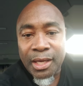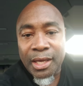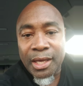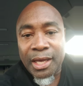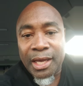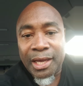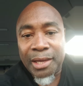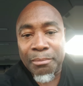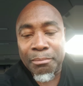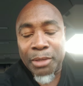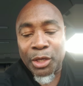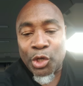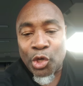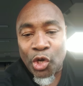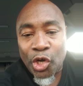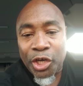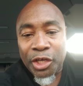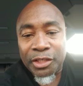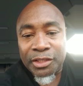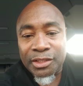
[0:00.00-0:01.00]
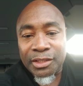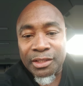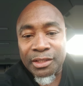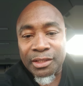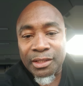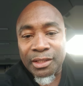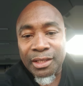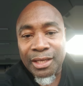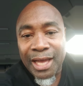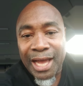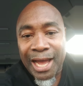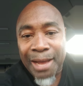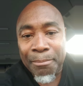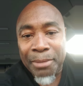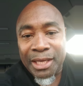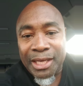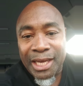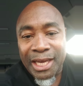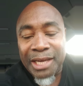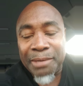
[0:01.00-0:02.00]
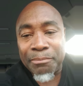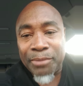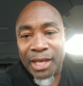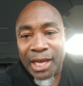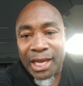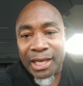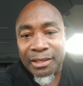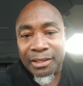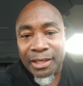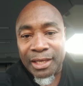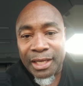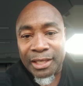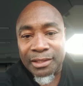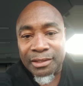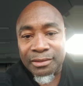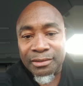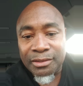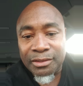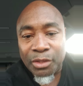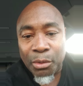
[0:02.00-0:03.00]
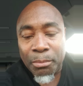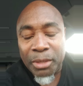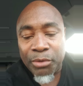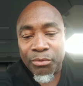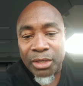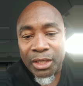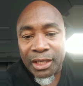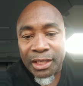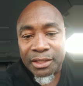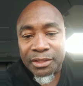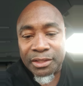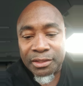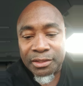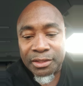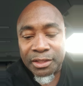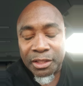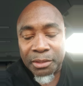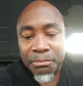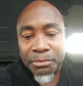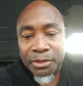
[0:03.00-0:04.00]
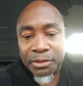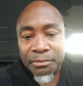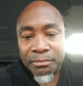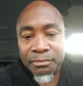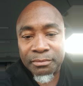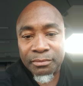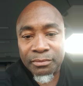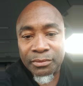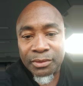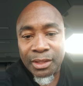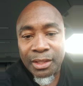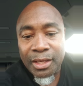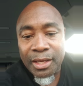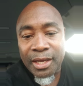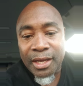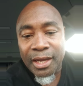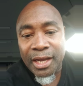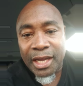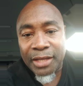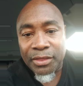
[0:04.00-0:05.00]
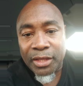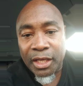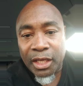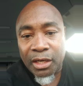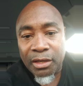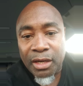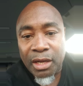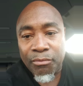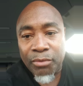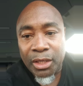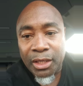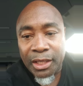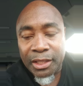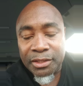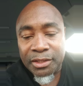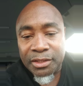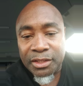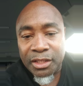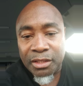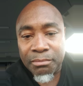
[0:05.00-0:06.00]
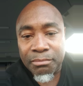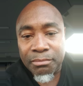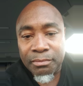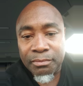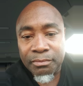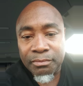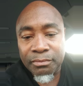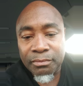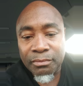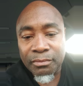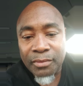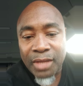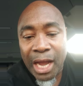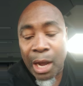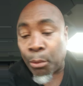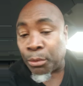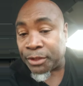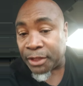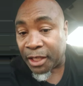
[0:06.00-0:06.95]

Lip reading: And because I became that in so many relationships, at the end of that relationship, I was